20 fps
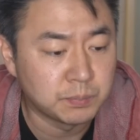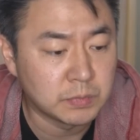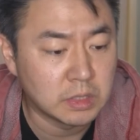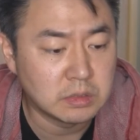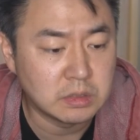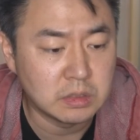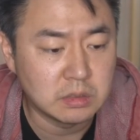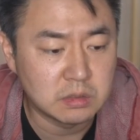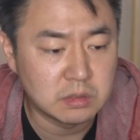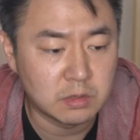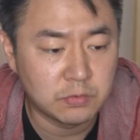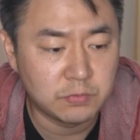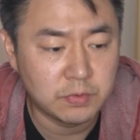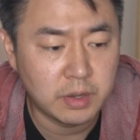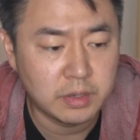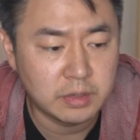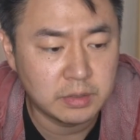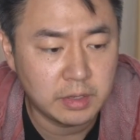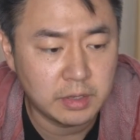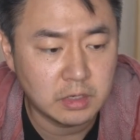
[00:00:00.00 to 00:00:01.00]
It's easy to
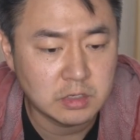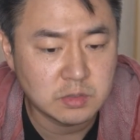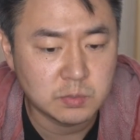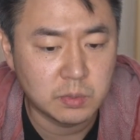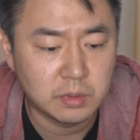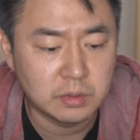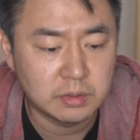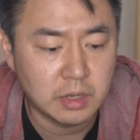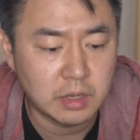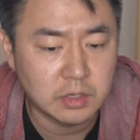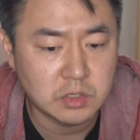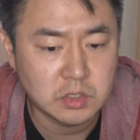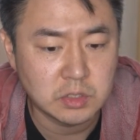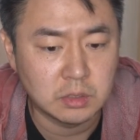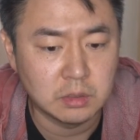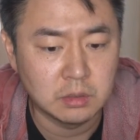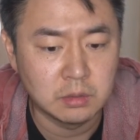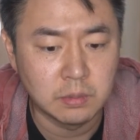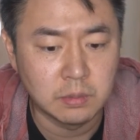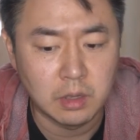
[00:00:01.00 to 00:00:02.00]
find in H. Martinashi.